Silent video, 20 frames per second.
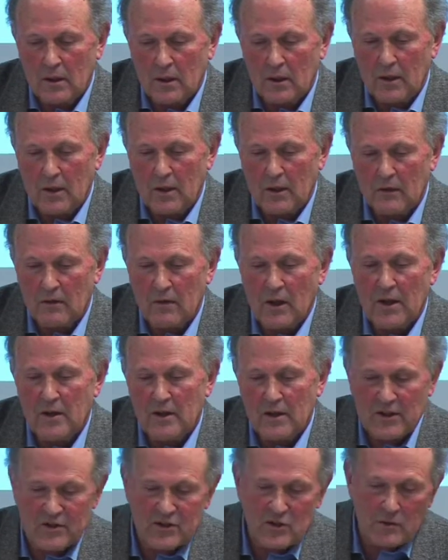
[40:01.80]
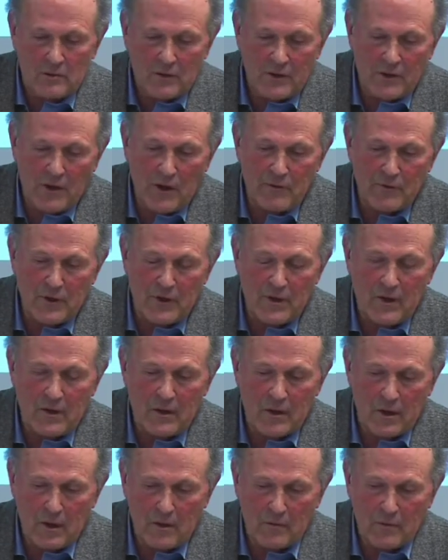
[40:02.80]
it then doesn't recover
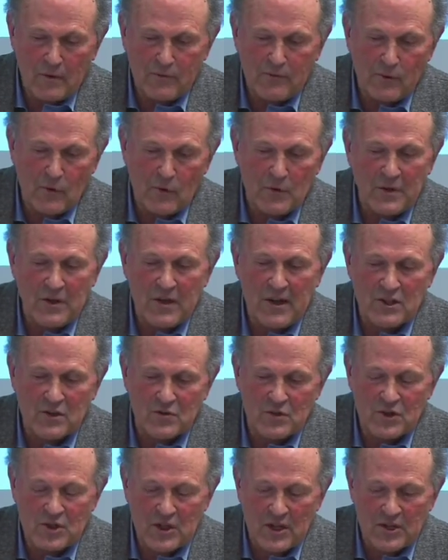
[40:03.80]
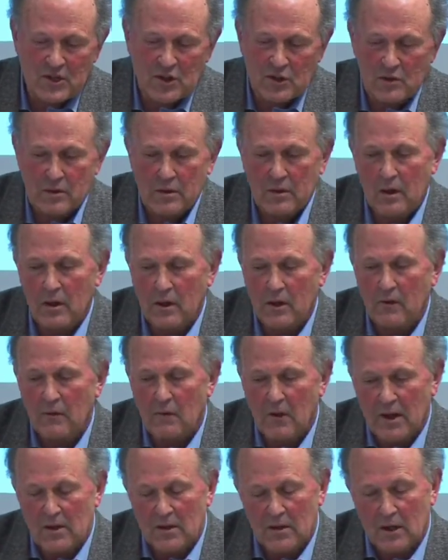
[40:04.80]
before the next recession, it
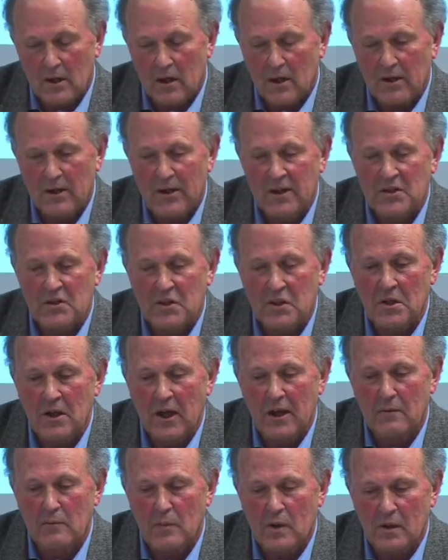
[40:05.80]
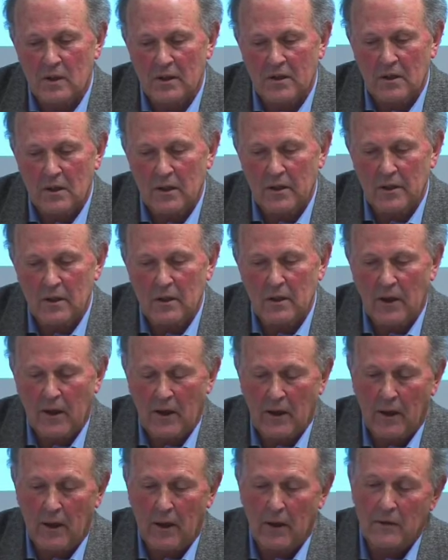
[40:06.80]
then declines again markedly,
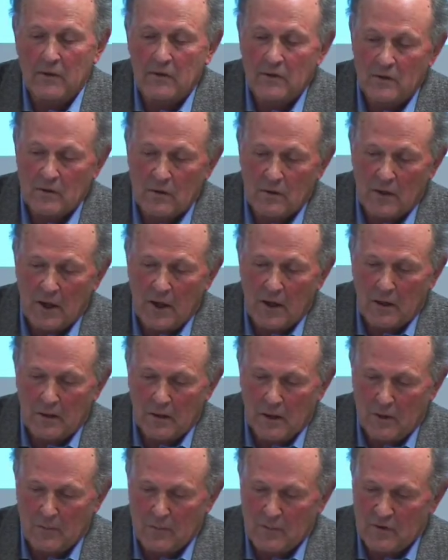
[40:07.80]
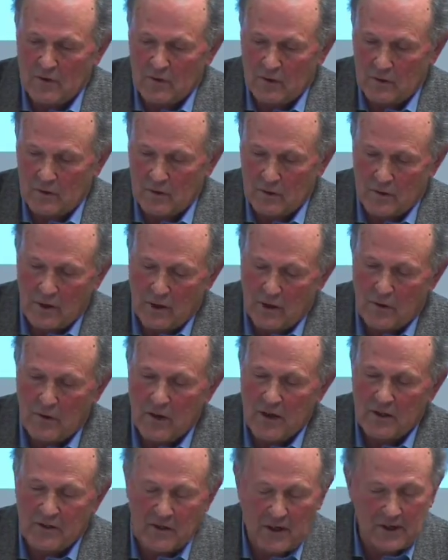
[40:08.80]
and then up until
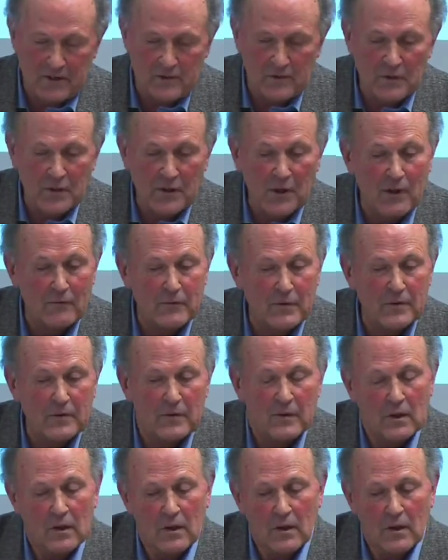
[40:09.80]
'08 hadn't recovered